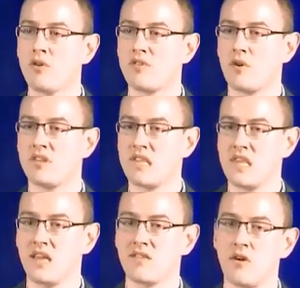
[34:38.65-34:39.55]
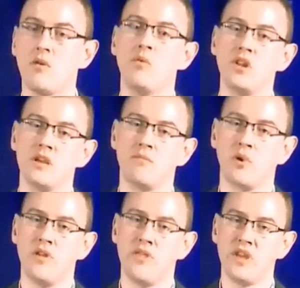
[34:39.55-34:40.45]
sorts of things are a really
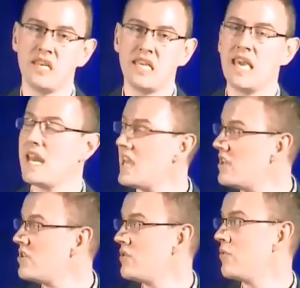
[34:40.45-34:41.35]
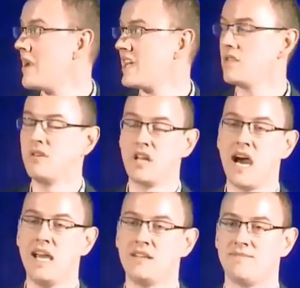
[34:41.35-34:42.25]
important thing to get into the regular
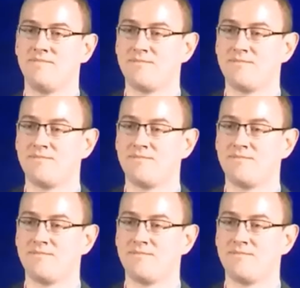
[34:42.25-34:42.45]
diet.